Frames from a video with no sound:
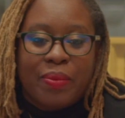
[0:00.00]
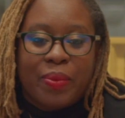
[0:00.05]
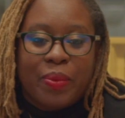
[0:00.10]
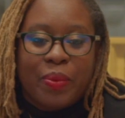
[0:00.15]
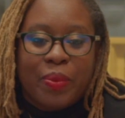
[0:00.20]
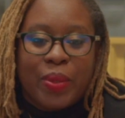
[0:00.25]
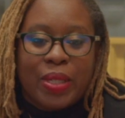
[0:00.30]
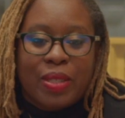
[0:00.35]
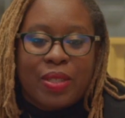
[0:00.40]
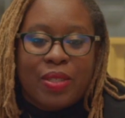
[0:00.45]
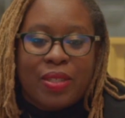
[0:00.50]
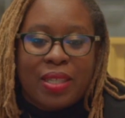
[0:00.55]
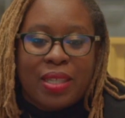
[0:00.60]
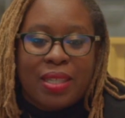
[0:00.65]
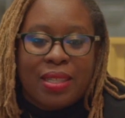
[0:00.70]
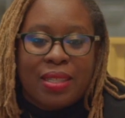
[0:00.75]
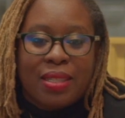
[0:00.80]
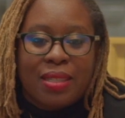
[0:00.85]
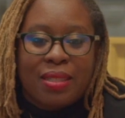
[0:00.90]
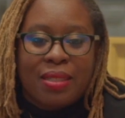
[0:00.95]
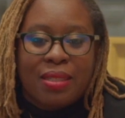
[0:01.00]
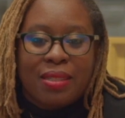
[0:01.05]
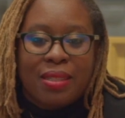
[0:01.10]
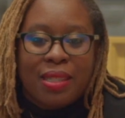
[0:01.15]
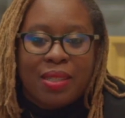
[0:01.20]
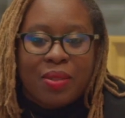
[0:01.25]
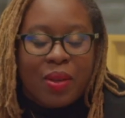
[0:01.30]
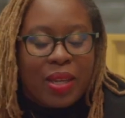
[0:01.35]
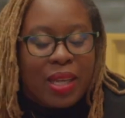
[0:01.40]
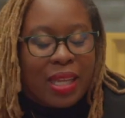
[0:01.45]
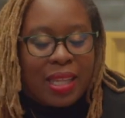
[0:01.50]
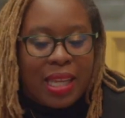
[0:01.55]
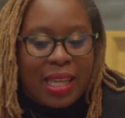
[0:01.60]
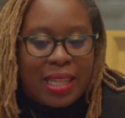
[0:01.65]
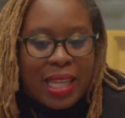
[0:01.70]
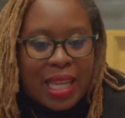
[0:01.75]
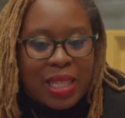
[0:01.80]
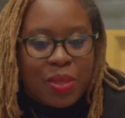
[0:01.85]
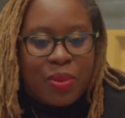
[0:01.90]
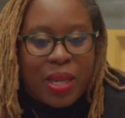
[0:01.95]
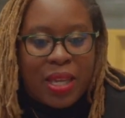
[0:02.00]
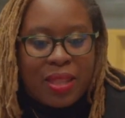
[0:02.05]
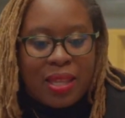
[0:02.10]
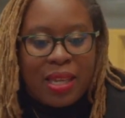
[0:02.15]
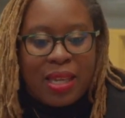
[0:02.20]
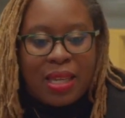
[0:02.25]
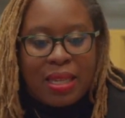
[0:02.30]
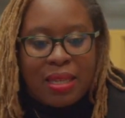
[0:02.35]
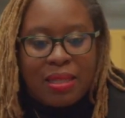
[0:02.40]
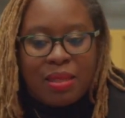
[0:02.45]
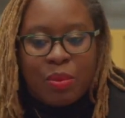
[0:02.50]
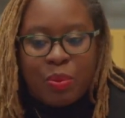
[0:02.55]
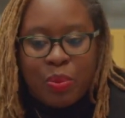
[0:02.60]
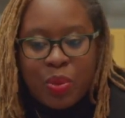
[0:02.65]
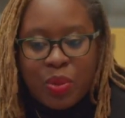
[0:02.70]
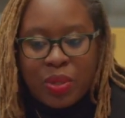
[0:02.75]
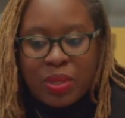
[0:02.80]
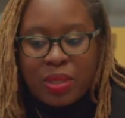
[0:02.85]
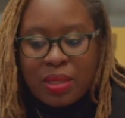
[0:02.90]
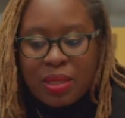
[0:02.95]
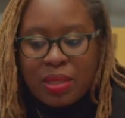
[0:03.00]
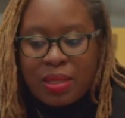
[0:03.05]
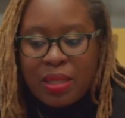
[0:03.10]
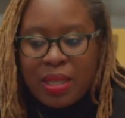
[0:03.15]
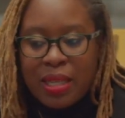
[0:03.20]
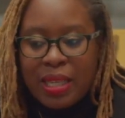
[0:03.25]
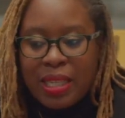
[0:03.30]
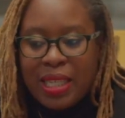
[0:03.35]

we are still, and that's why I think it is important,